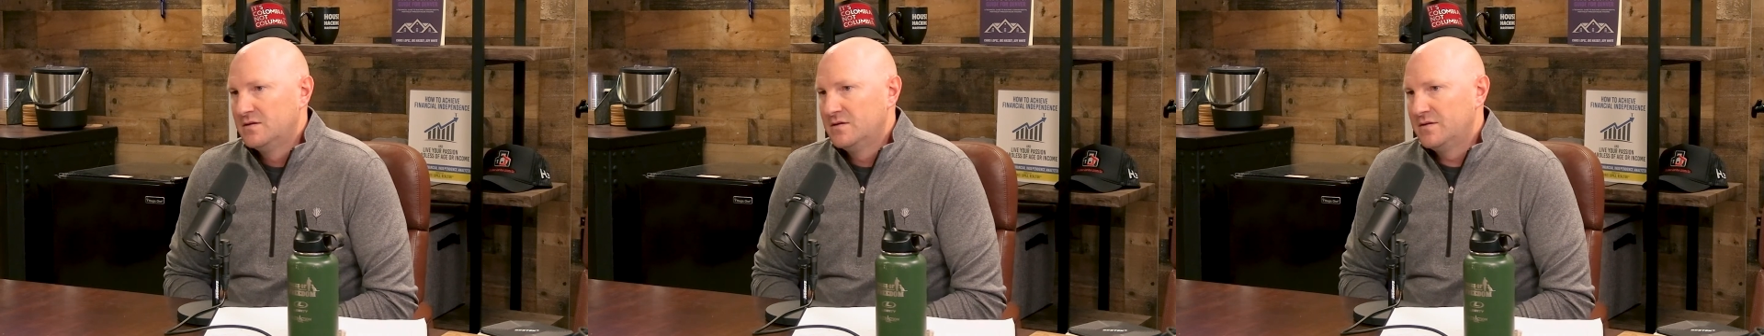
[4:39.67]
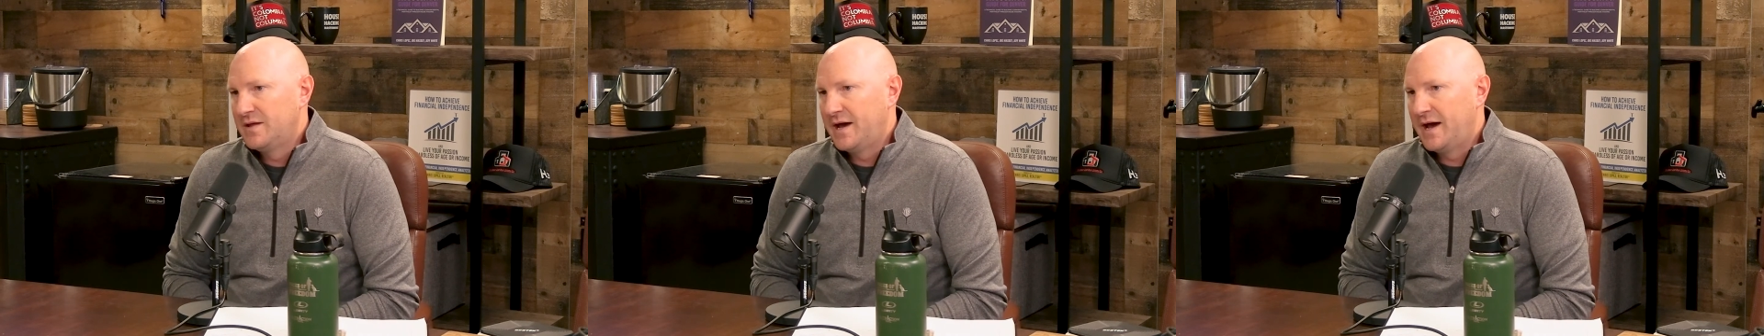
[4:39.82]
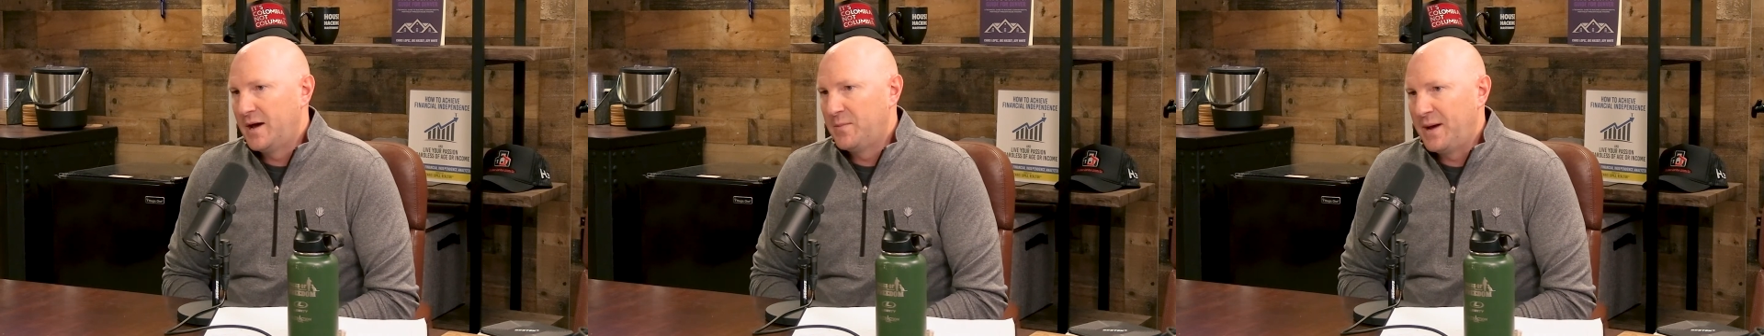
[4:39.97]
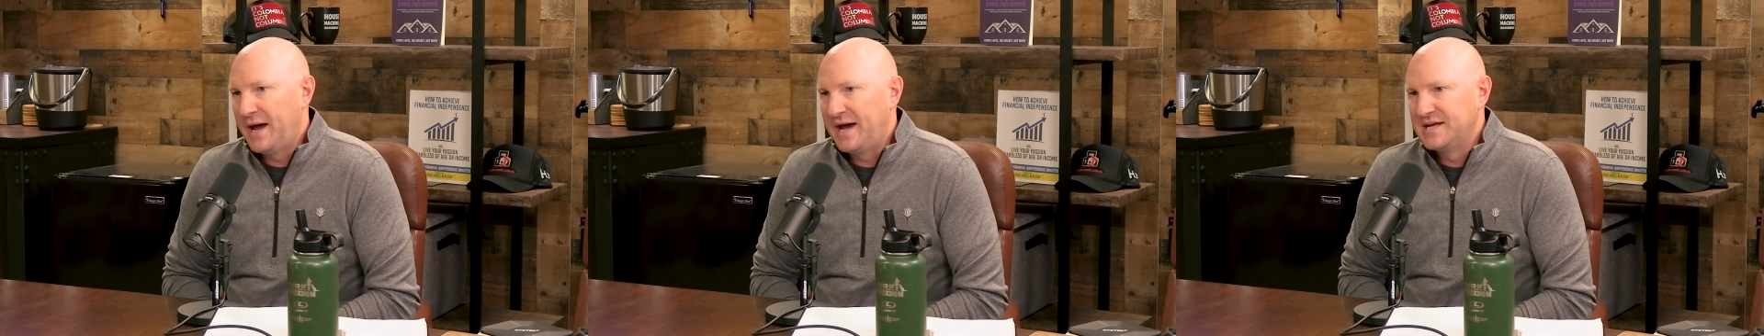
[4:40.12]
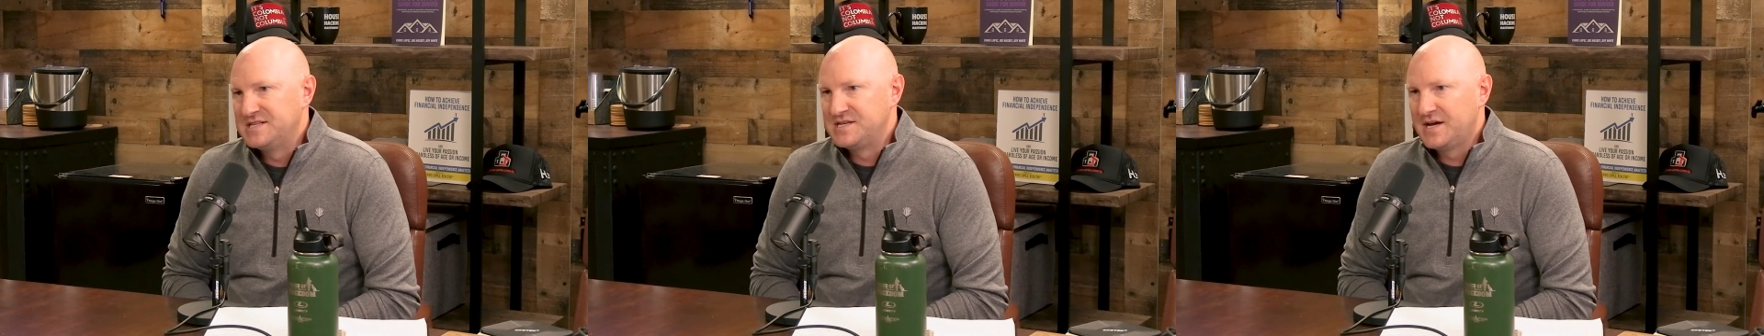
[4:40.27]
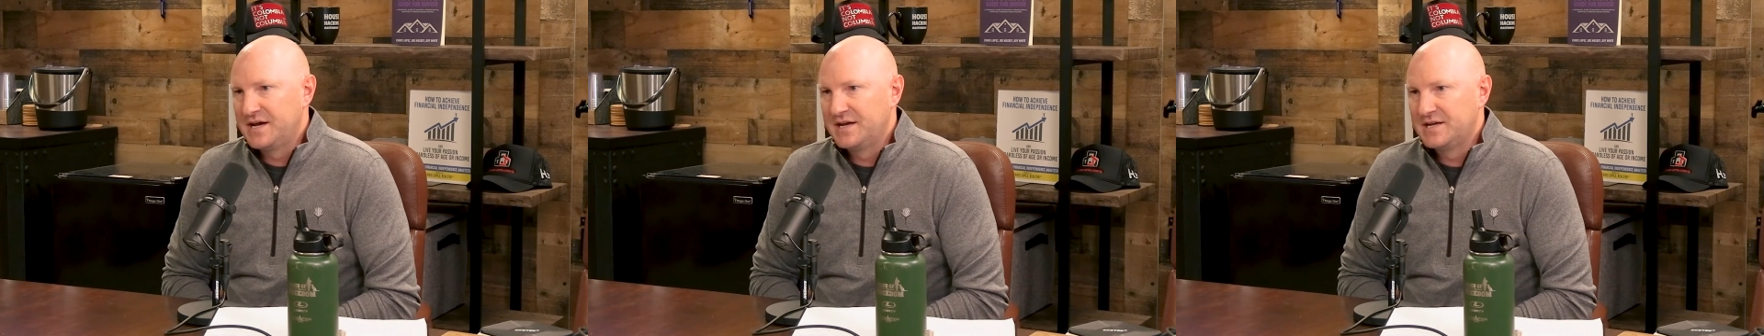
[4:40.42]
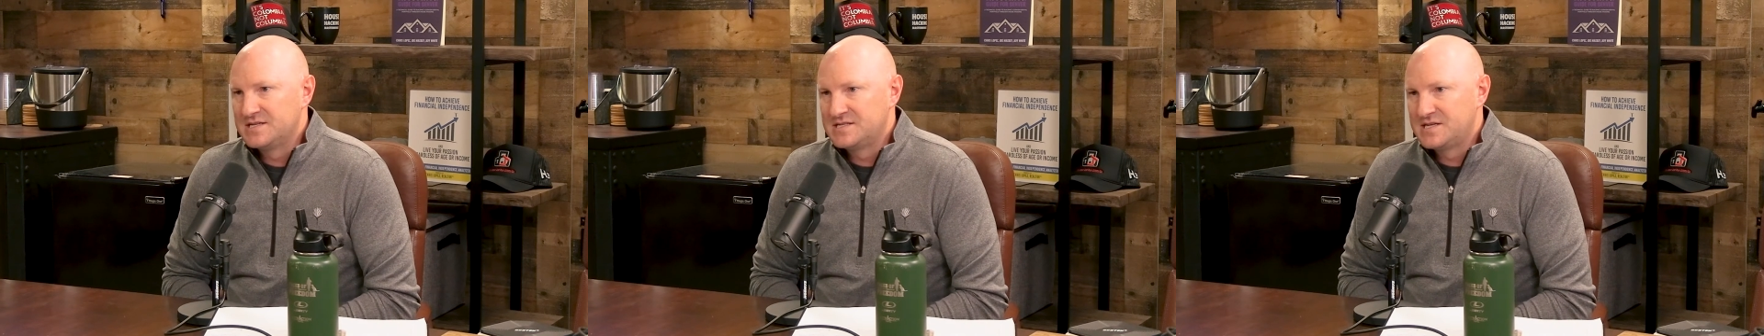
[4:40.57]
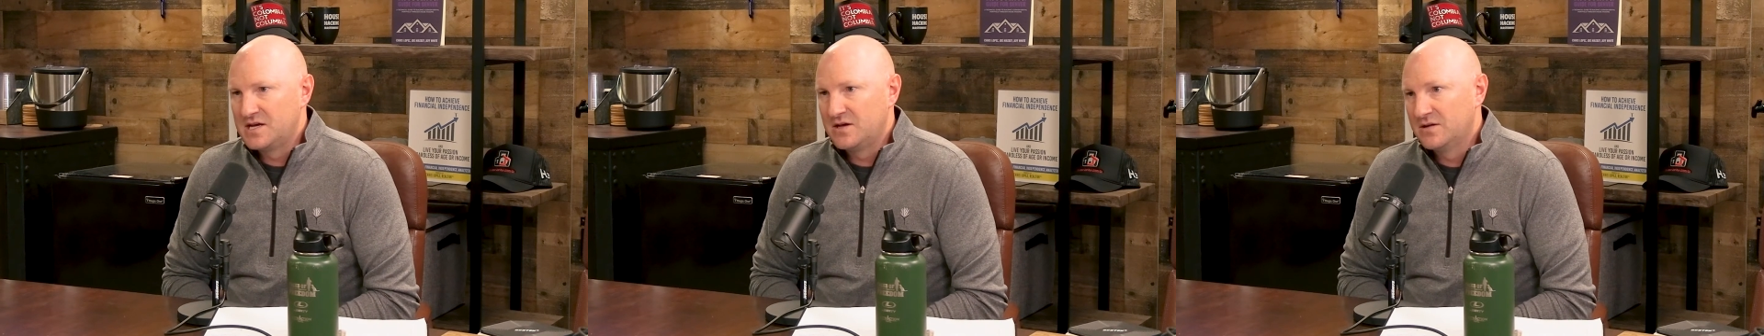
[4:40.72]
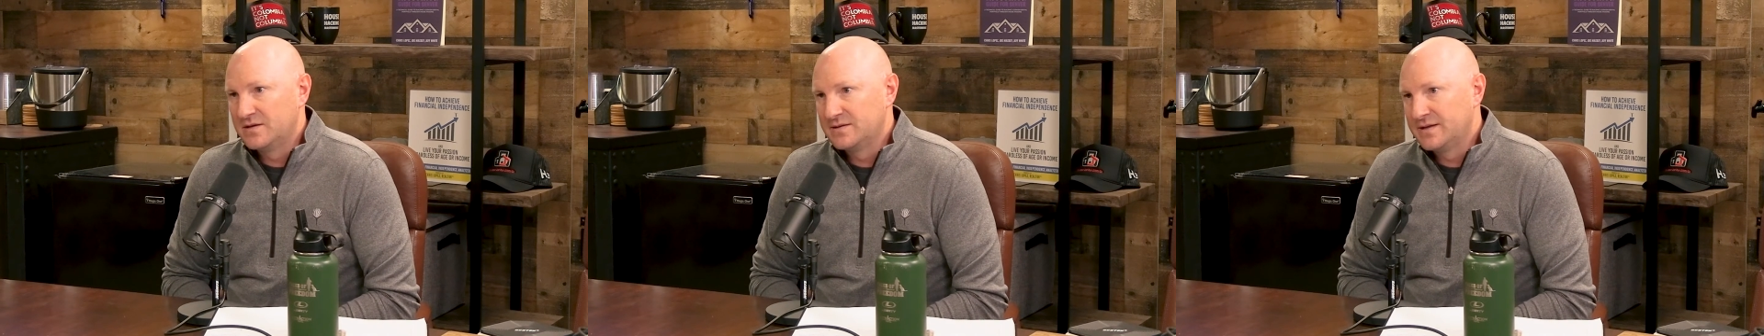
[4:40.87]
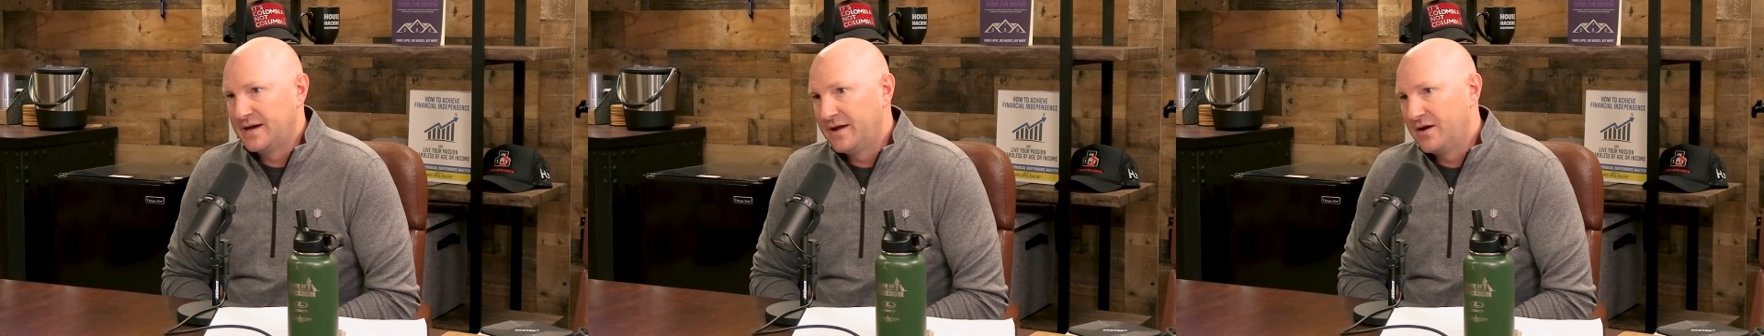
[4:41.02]
that pad site and
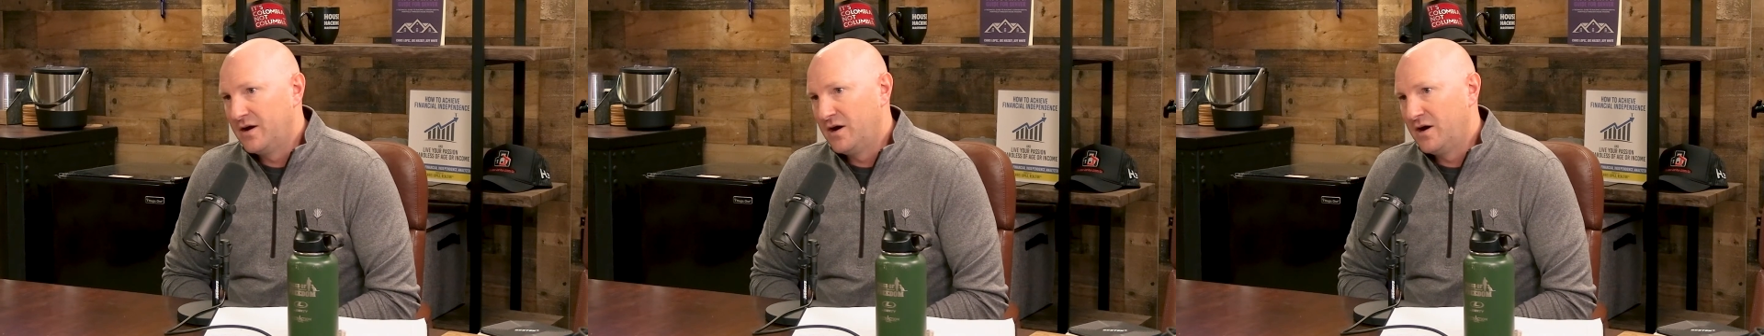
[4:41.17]
selling that